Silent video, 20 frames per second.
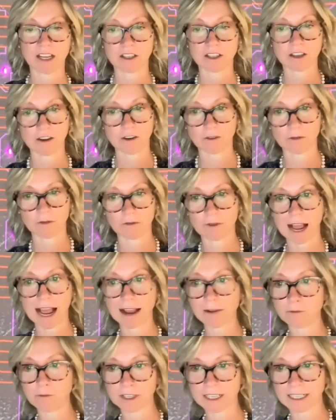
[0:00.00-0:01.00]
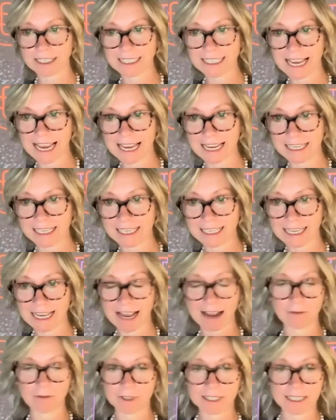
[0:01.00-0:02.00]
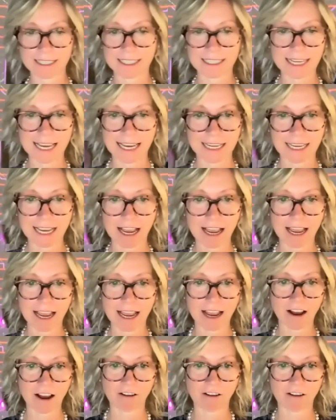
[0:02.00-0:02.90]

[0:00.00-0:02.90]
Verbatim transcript: So I wouldn't say I wouldn't say uh,